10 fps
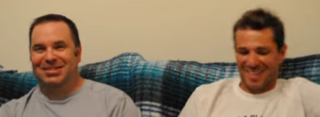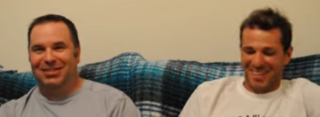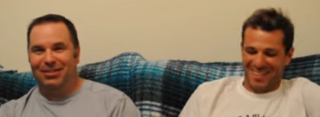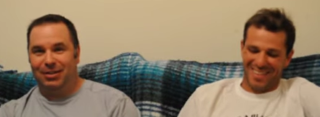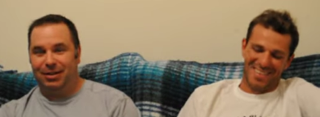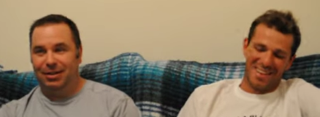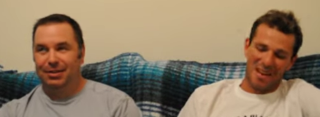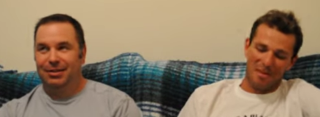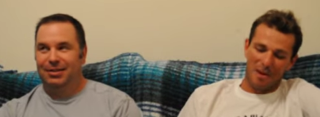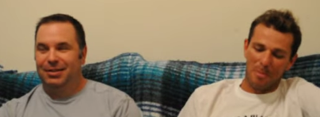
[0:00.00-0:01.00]
Speaker 1: Sorry.
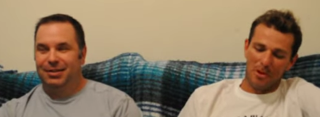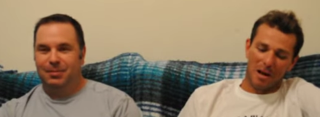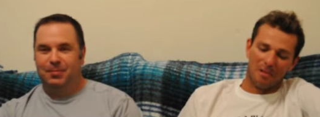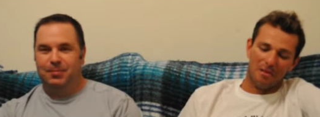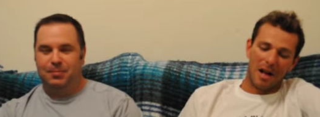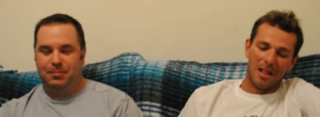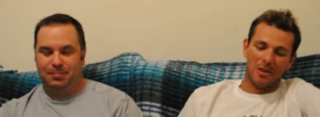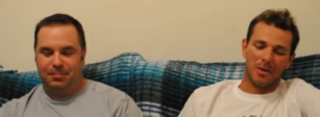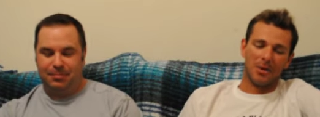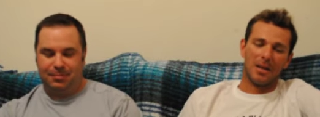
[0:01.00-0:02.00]
Fabio
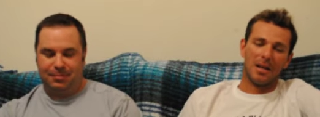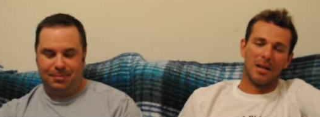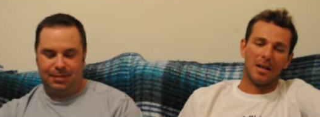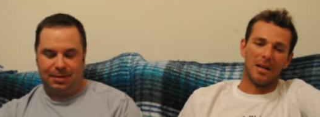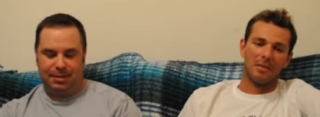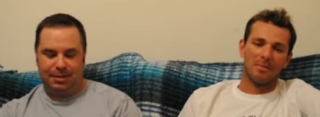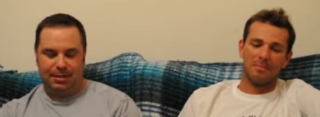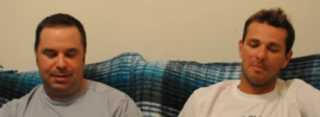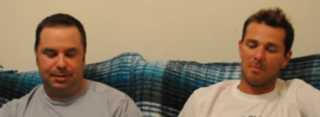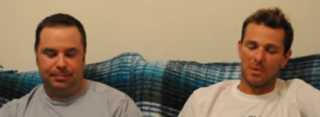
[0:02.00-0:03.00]
Carvalho, uh,
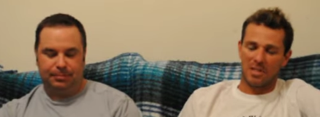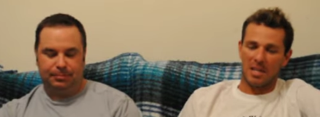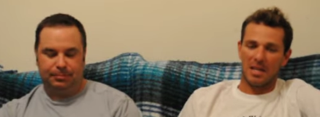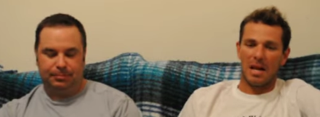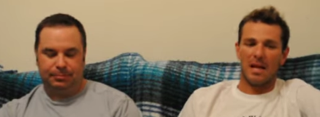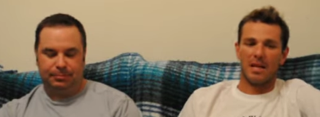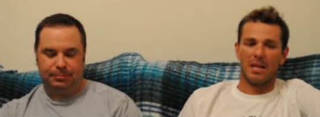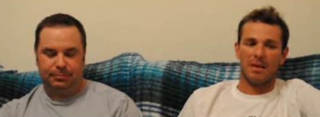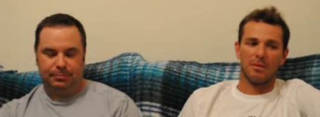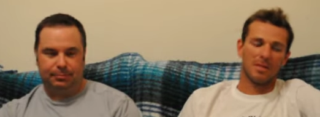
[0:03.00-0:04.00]
Brazilian guy.
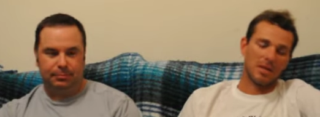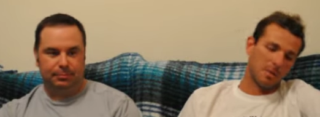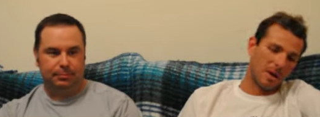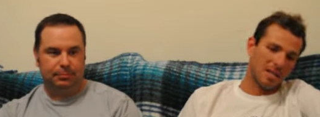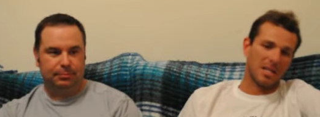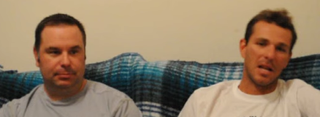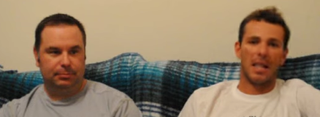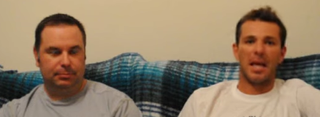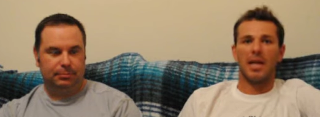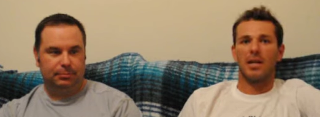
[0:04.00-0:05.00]
He was he raced in
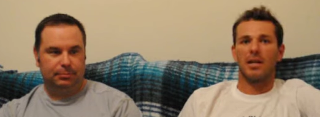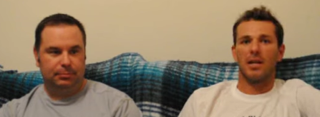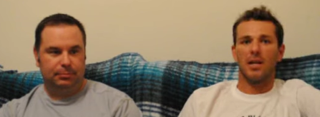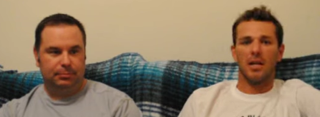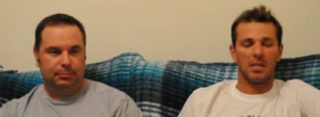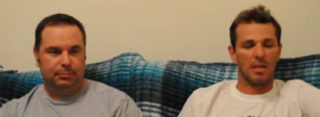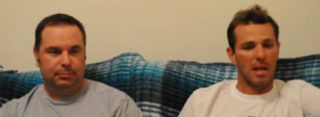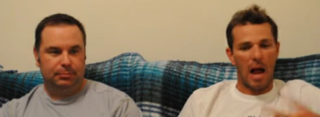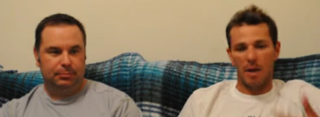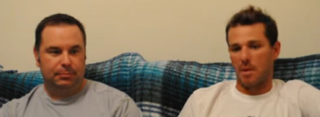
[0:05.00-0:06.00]
LA here. He's done
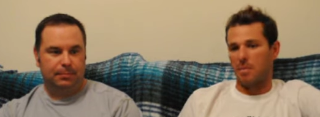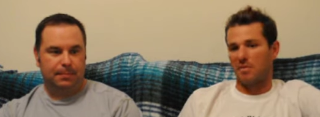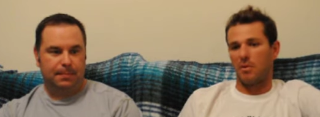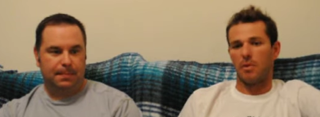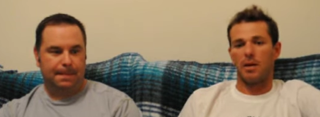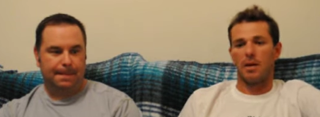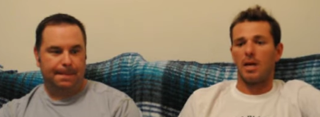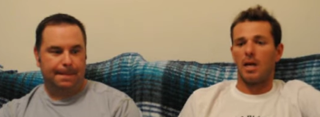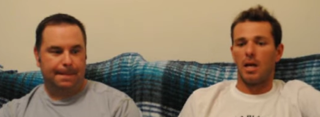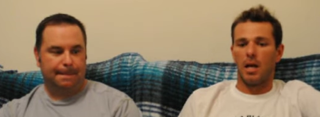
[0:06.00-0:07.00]
Ironman before.
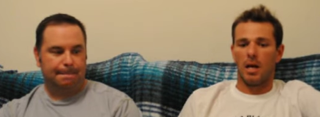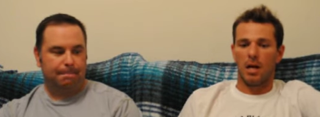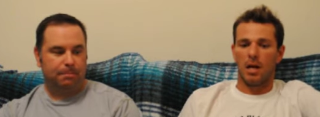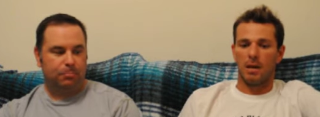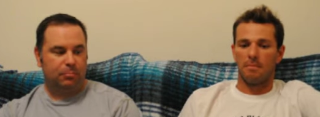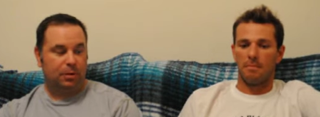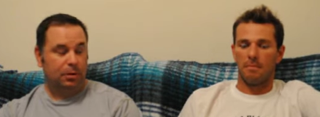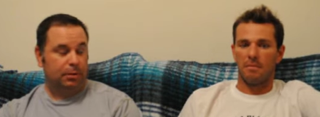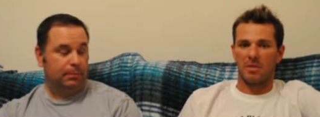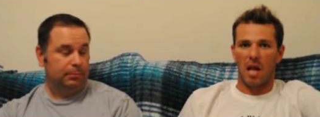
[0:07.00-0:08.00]
Uh,
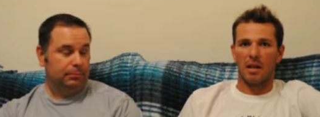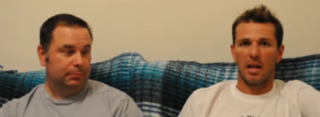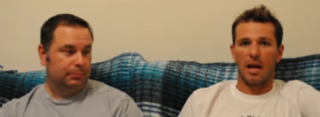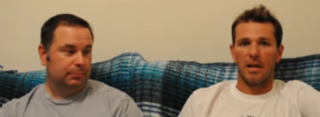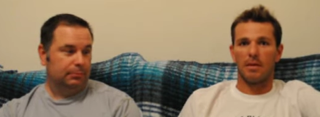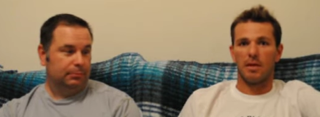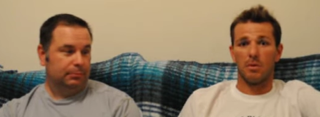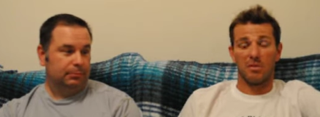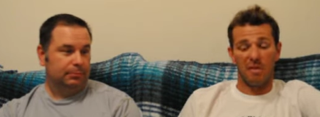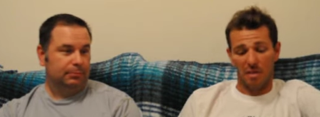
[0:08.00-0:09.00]
solid guy. He
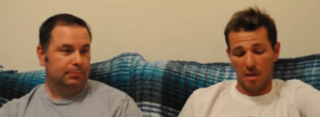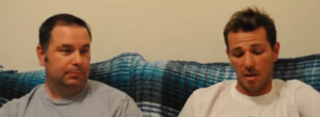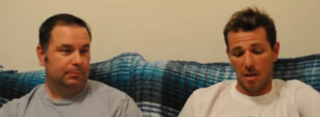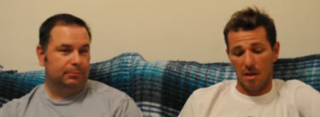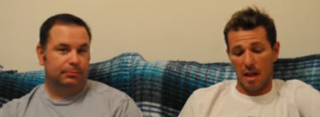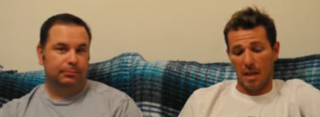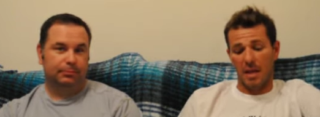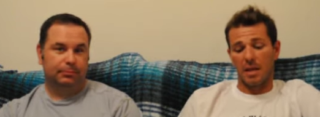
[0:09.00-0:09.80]
was fifth in, in LA.